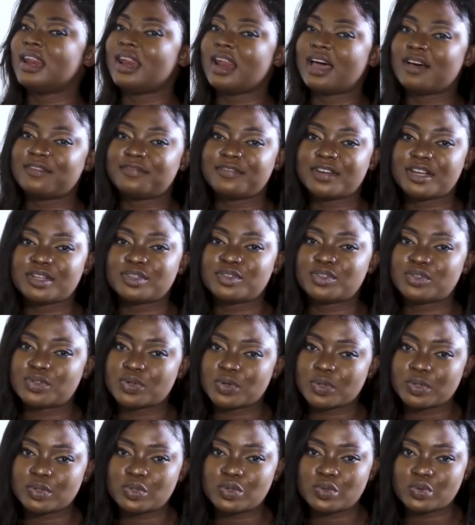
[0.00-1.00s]

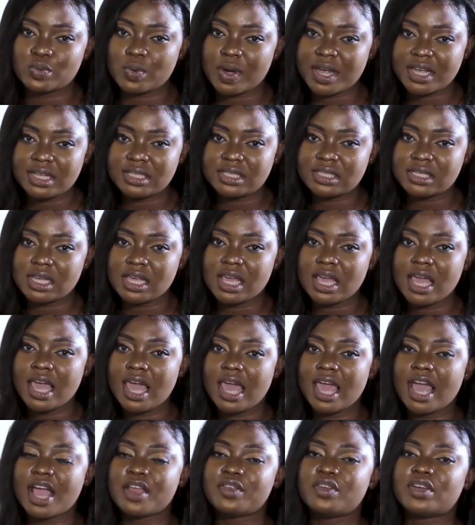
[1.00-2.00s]

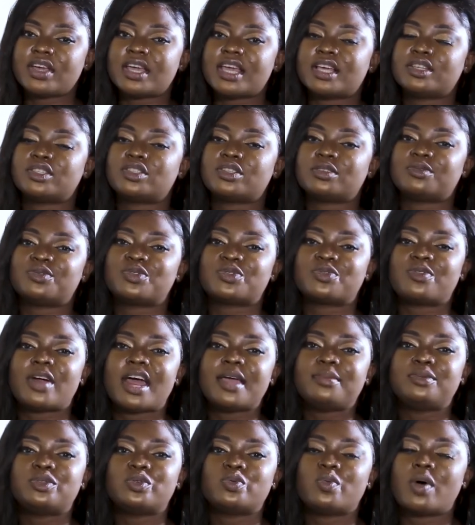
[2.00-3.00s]
LoverZone20, and you can
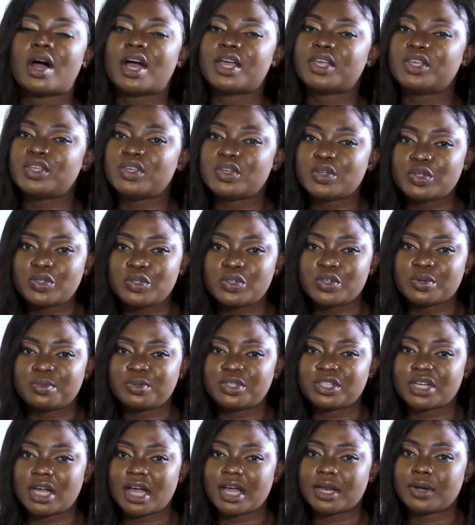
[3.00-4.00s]
subscribe to our
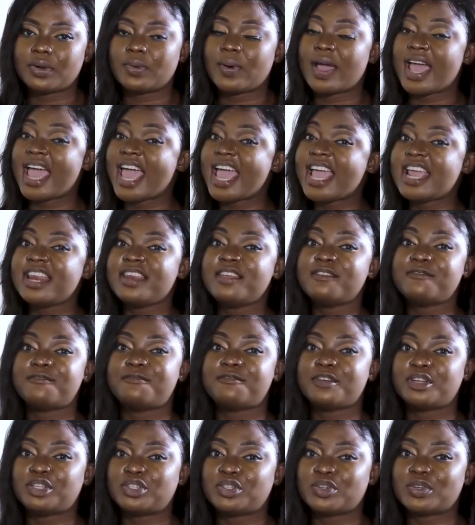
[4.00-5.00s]
YouTube channel. Any
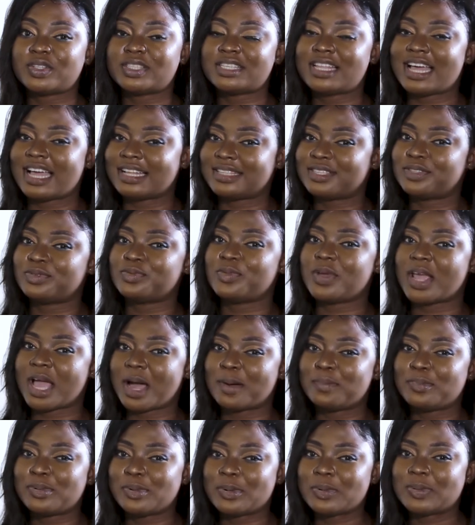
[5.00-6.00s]
video that we
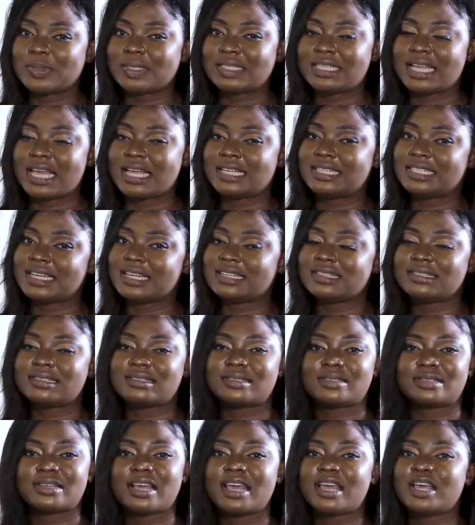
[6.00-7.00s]
upload there,
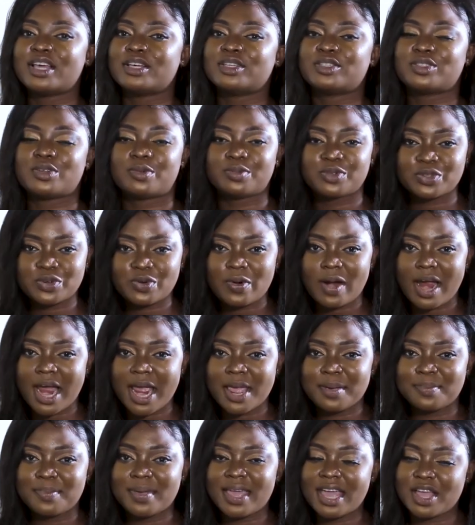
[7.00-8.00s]
just
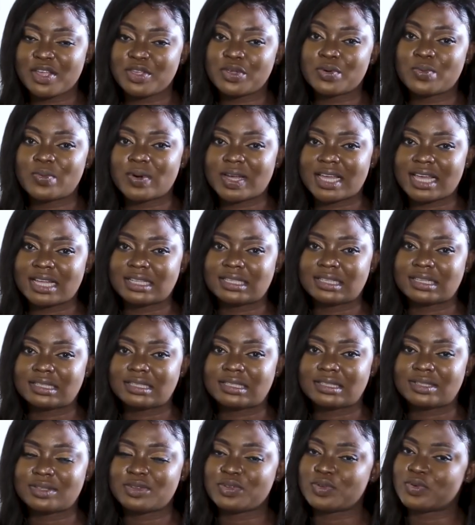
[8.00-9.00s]
subscribe and you will get
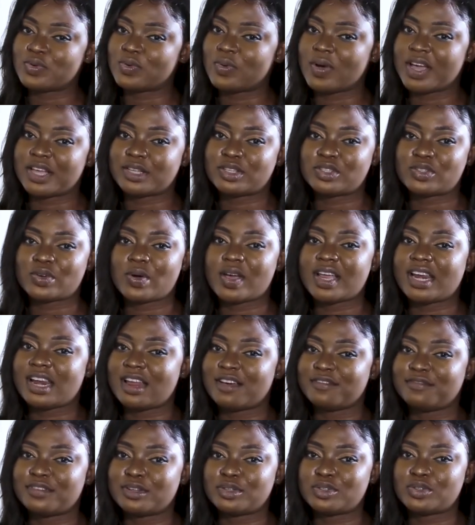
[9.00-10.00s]
it. You enjoy
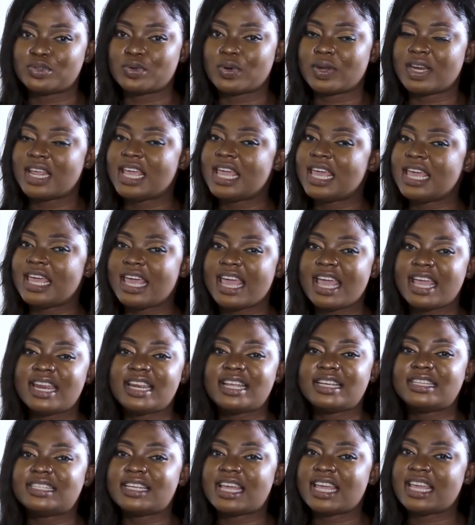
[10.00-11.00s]
Lover Zone
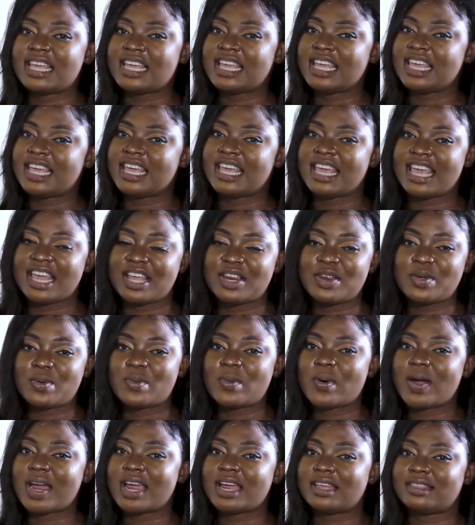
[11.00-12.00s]
any day,
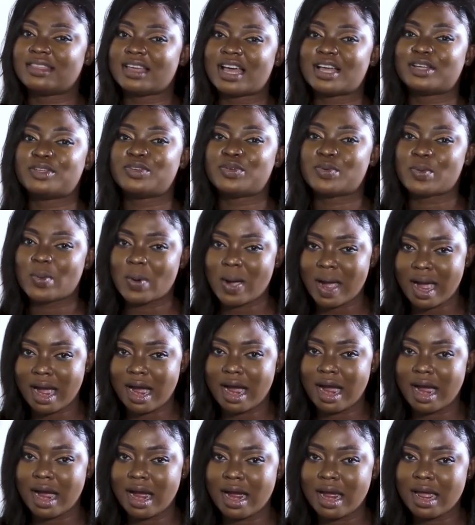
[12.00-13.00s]
anywhere that you
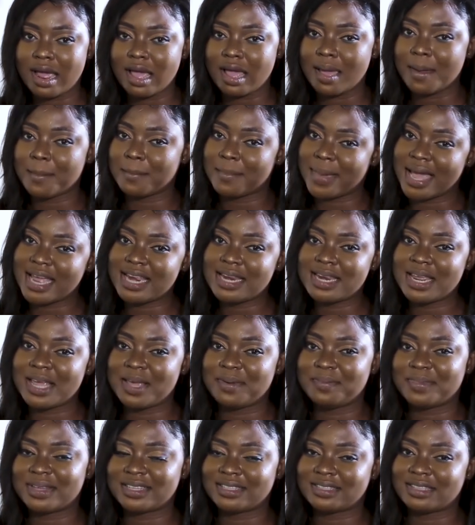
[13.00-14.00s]
are. My
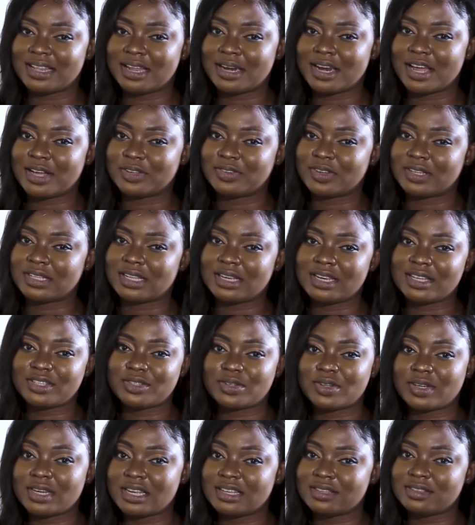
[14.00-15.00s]
name is Nana
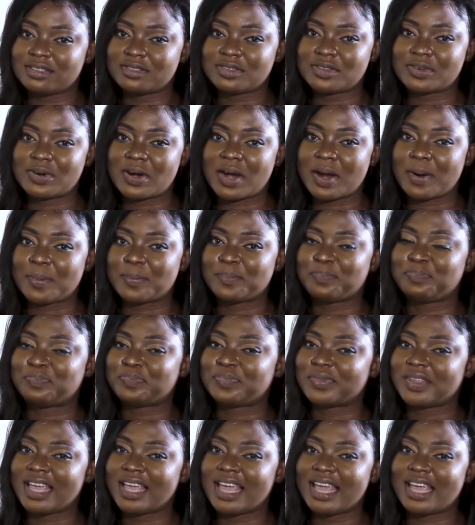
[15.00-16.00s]
Jadalish on Instagram.
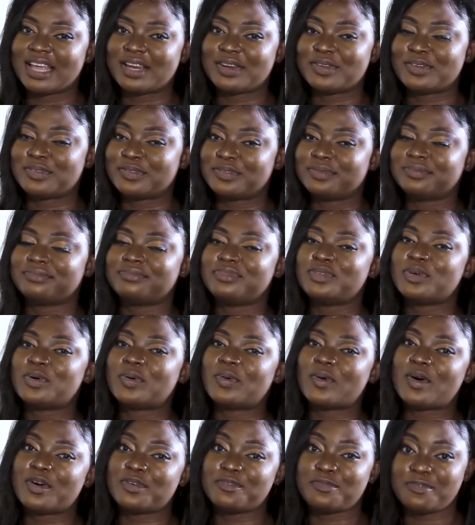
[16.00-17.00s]
And on
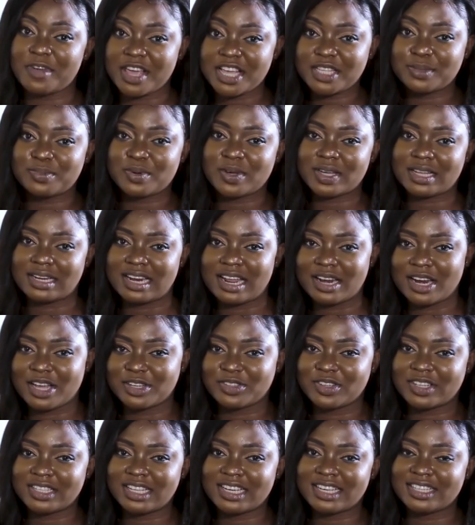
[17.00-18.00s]
Facebook,
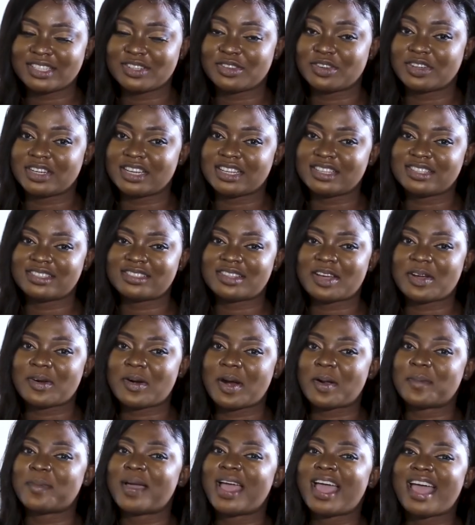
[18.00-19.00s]
Nana Jodalish, on
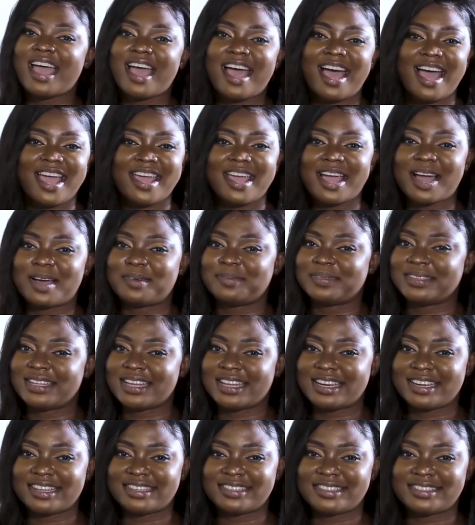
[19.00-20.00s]
Instagram, I am
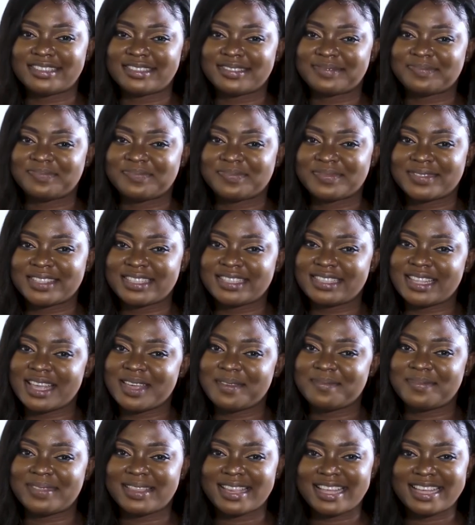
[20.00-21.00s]
Delish.
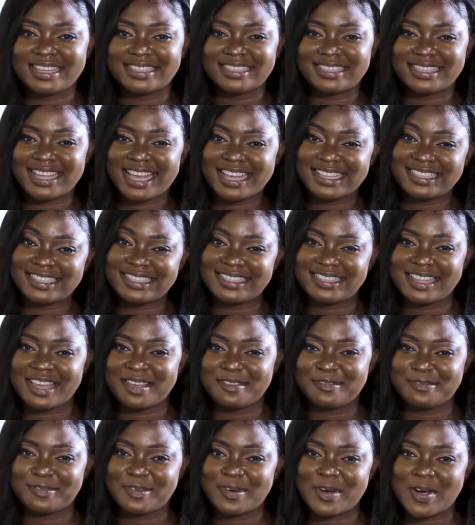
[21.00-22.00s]
Stay blessed and
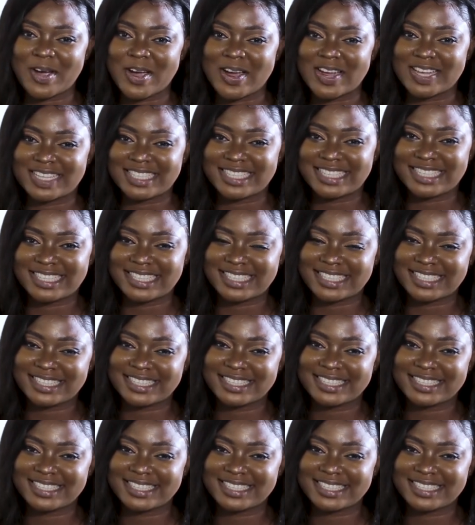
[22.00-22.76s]
stay focused.